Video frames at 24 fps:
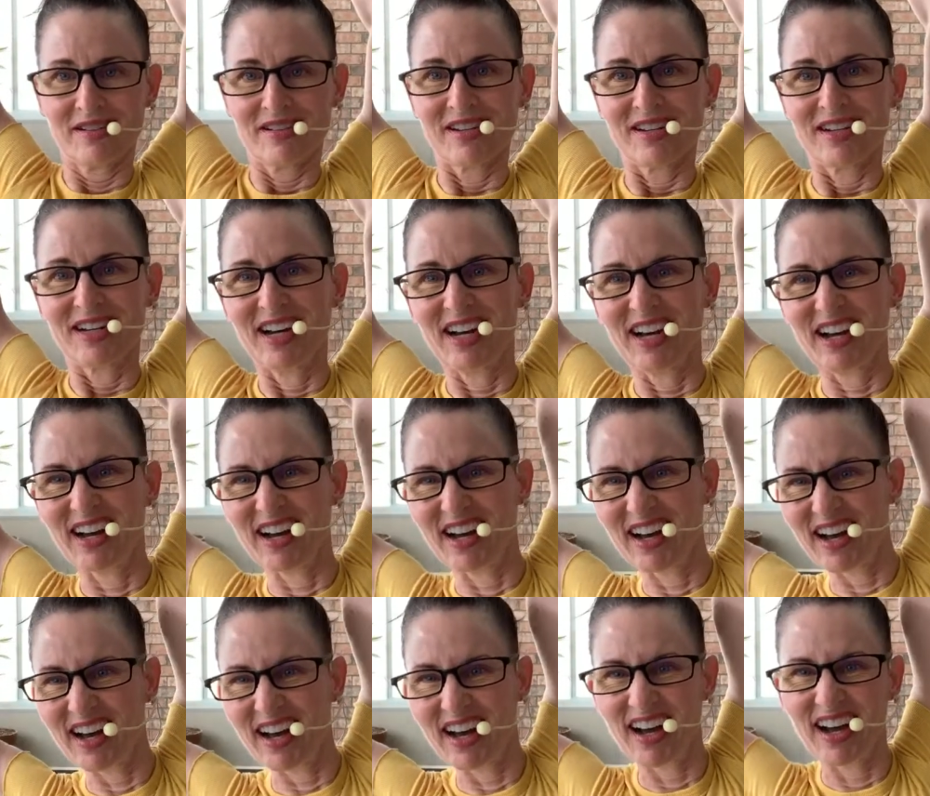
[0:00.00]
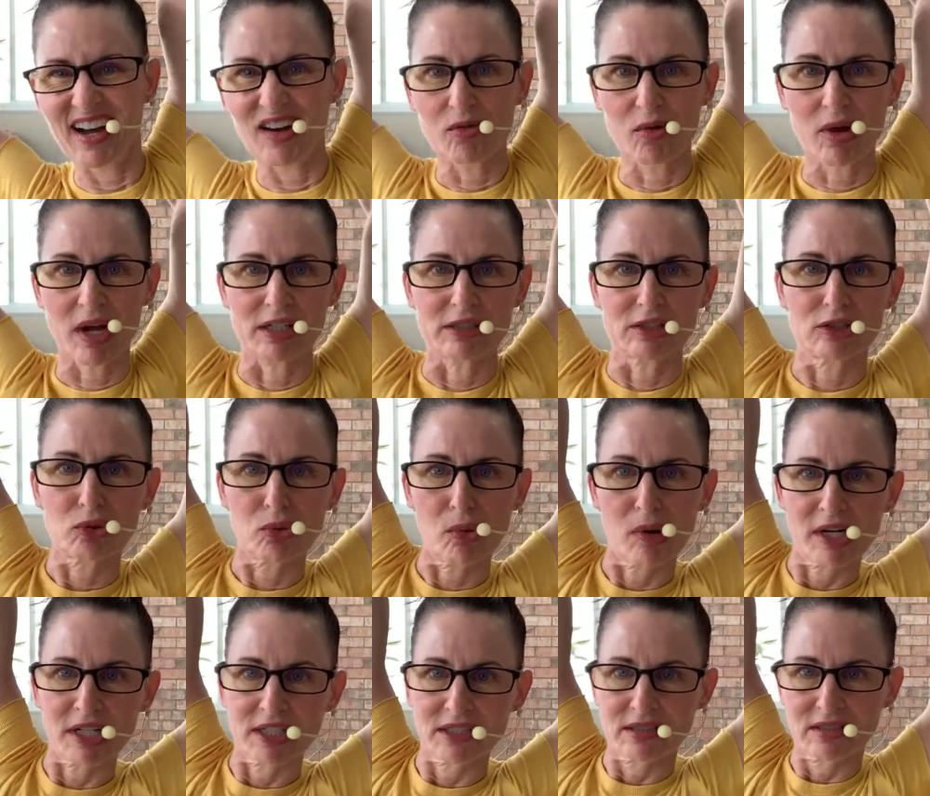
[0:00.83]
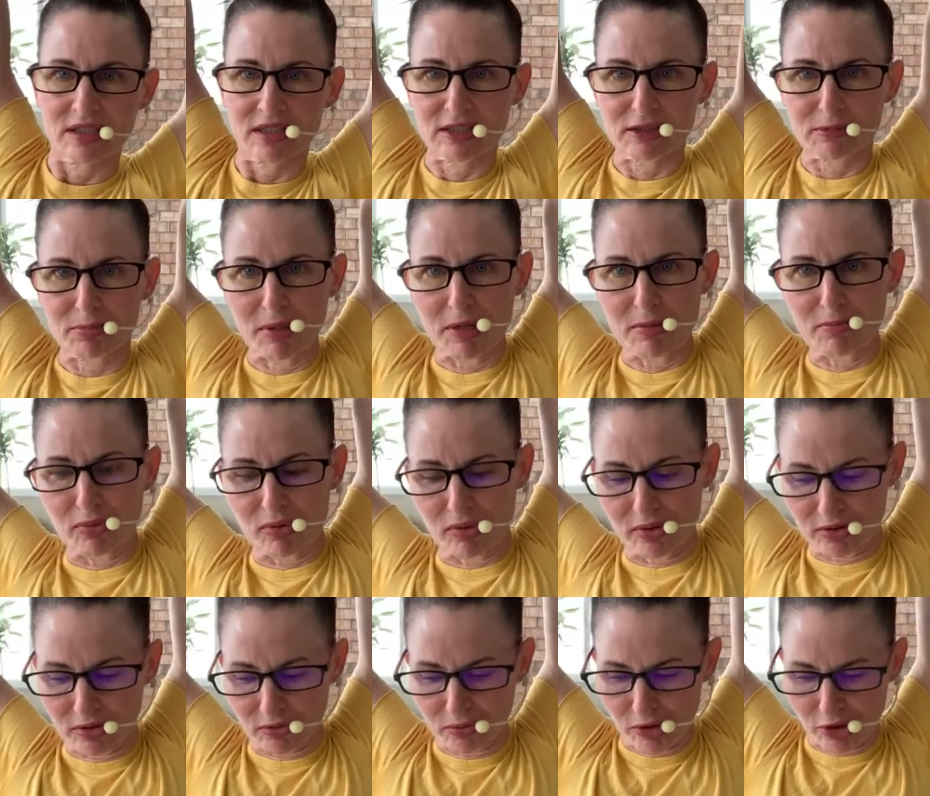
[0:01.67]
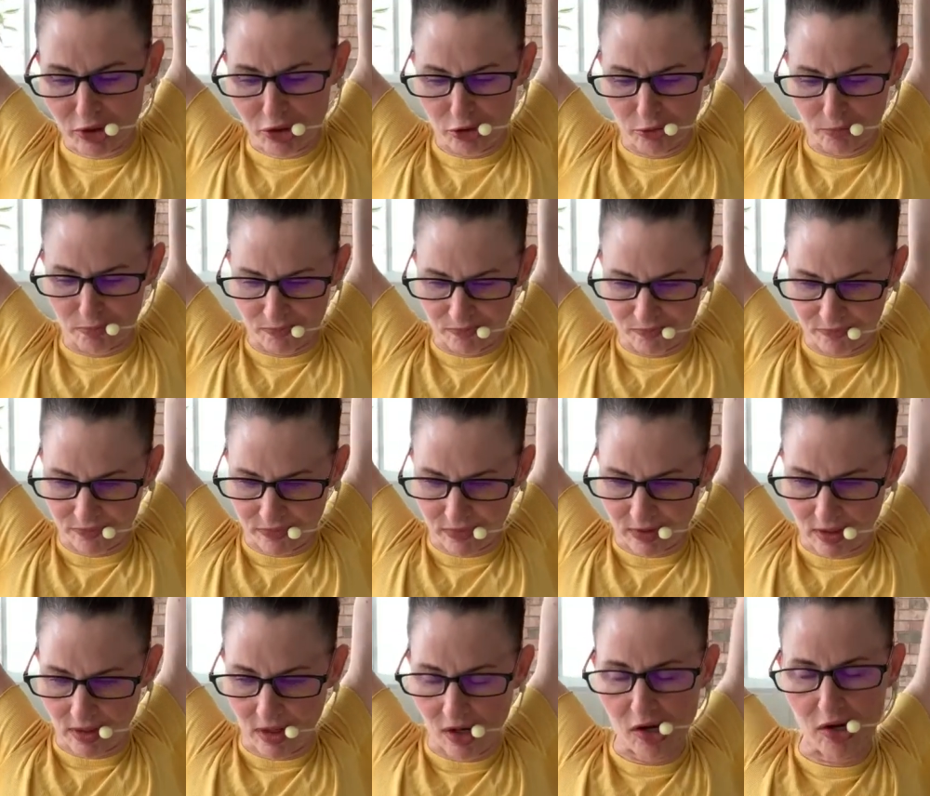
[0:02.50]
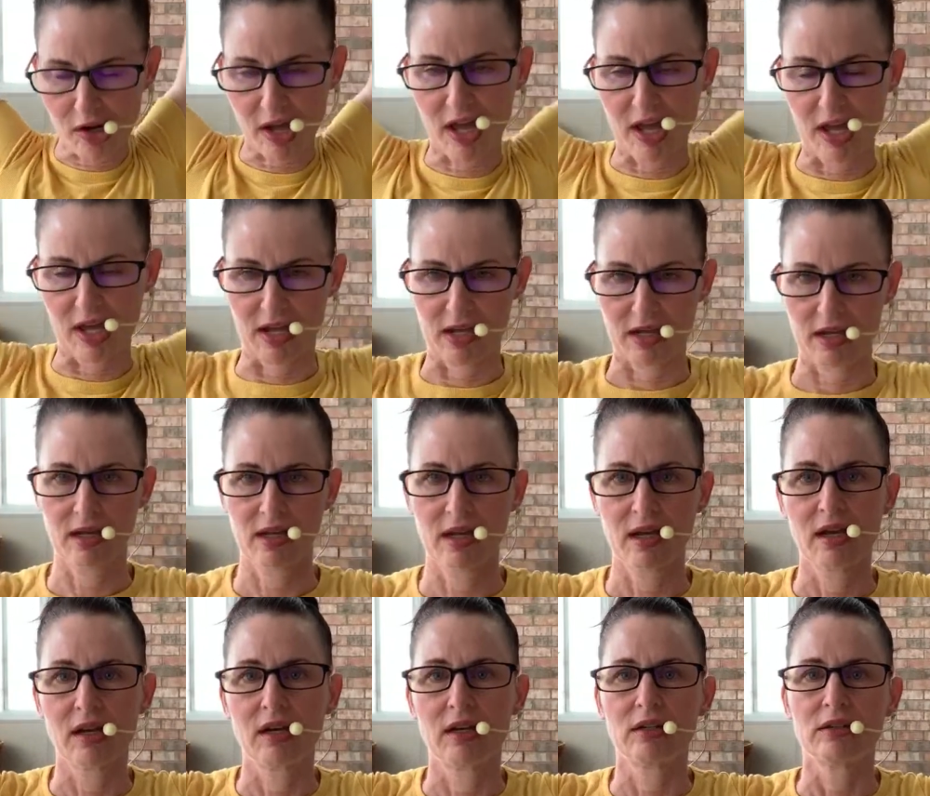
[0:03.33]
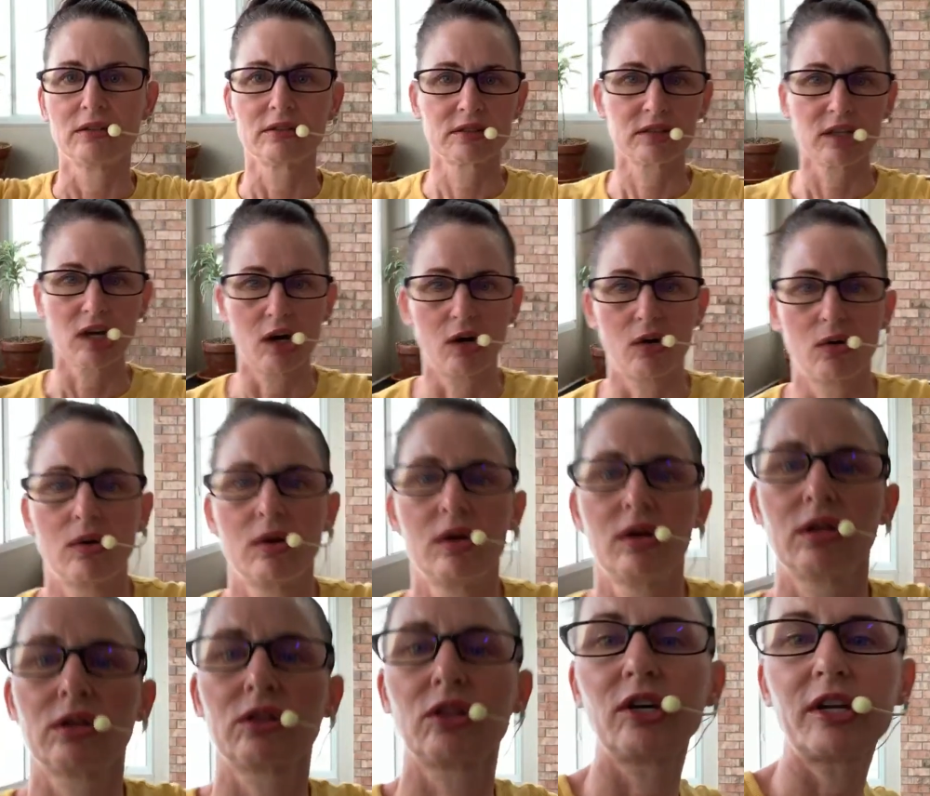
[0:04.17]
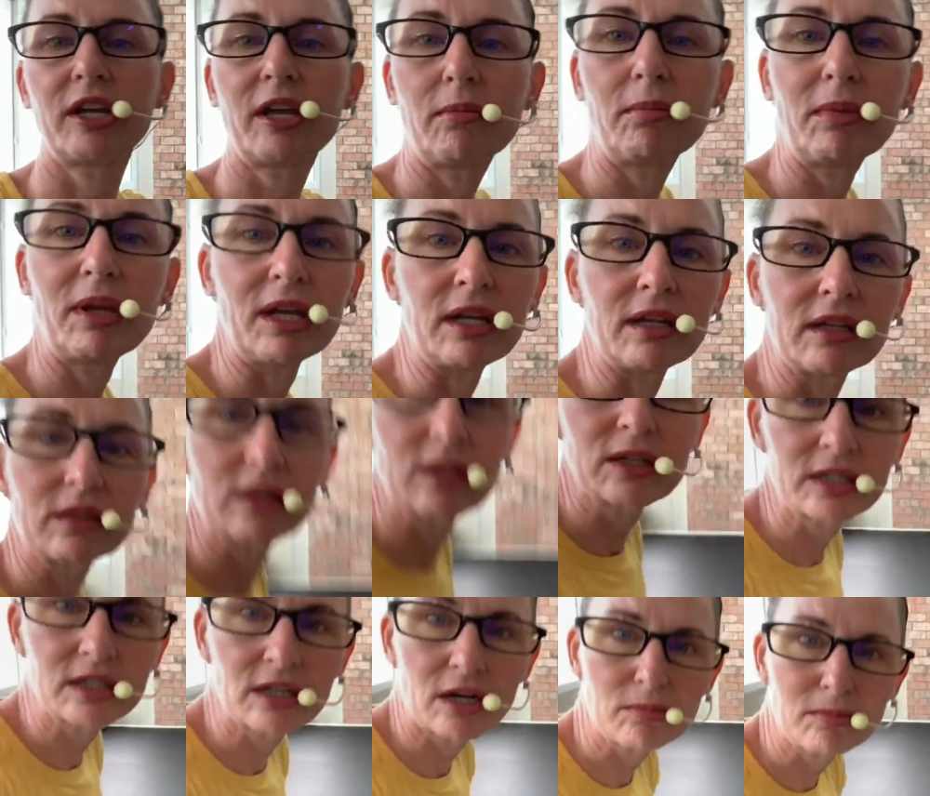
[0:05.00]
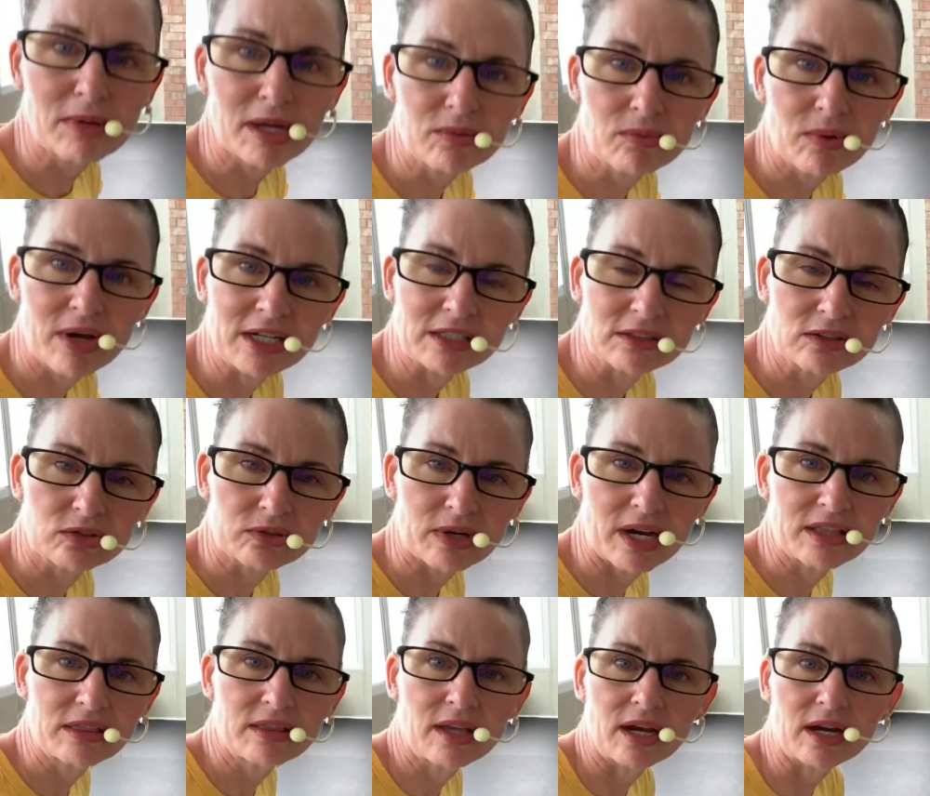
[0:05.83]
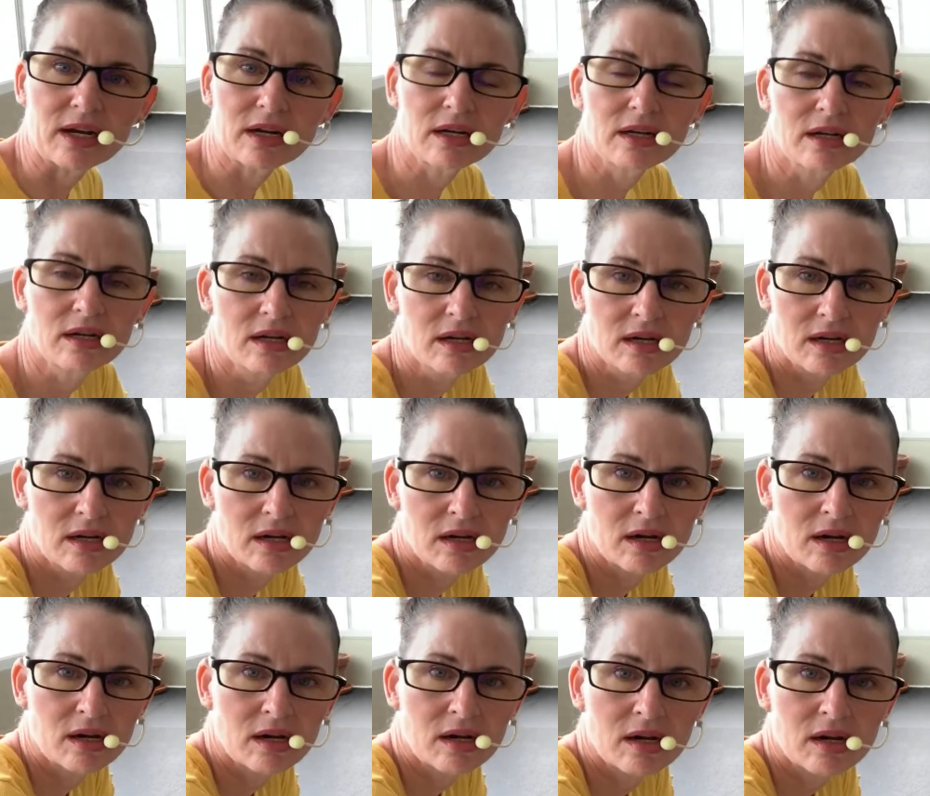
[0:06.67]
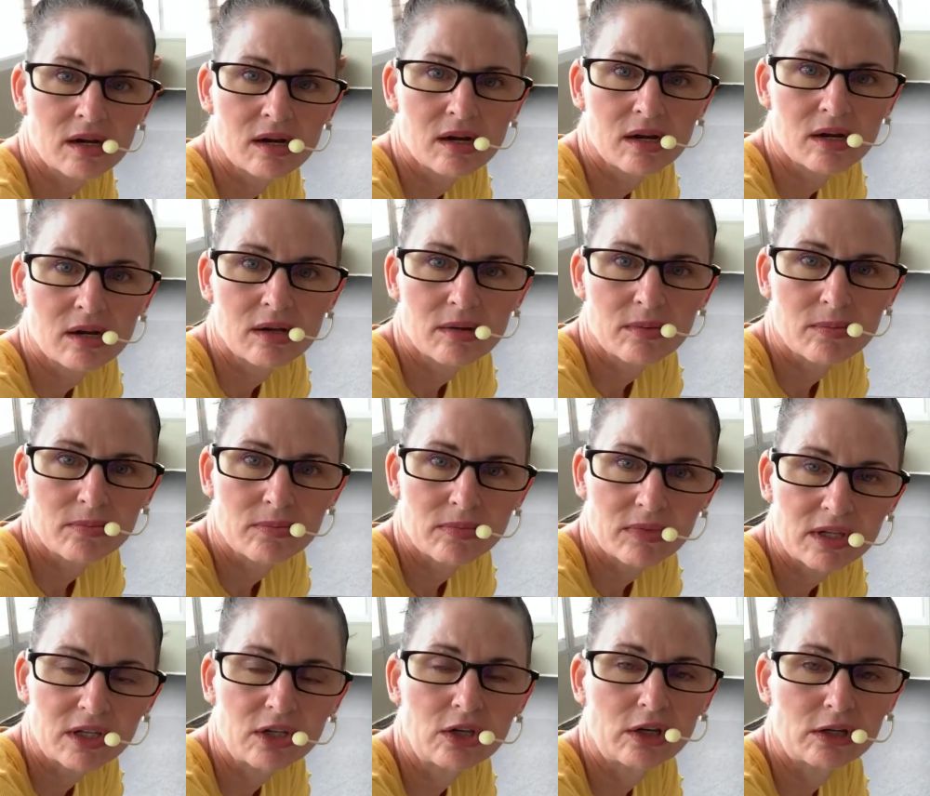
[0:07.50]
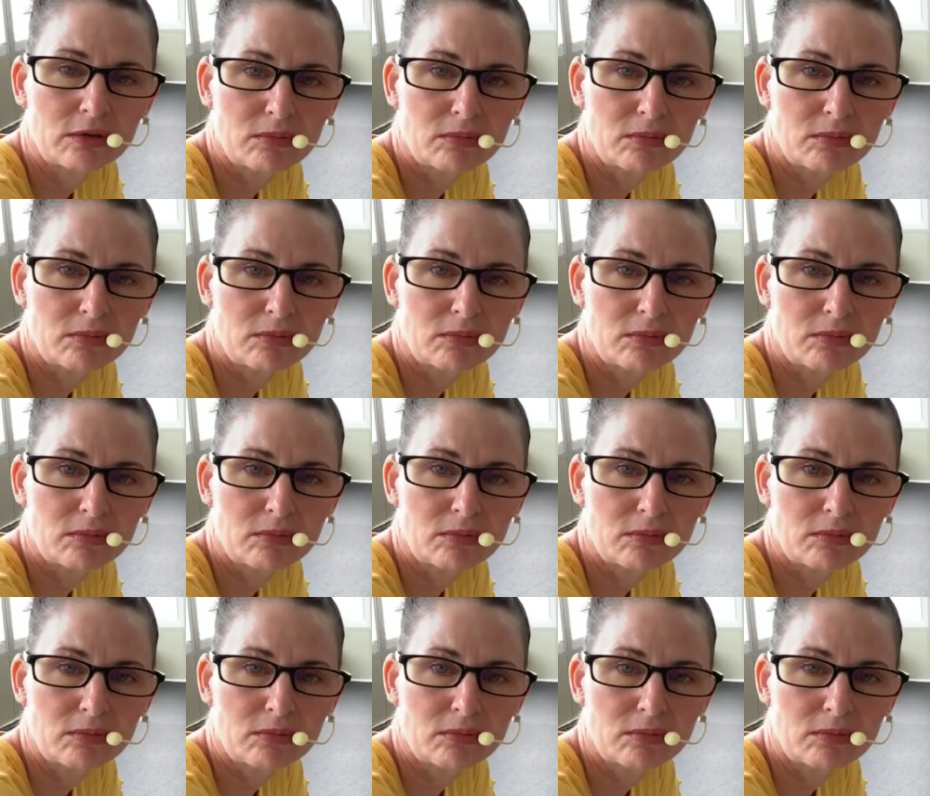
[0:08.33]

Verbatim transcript: Oh, I've got twenty-six people in the room. Okay, so look at me. Look at all my weights right there. Good,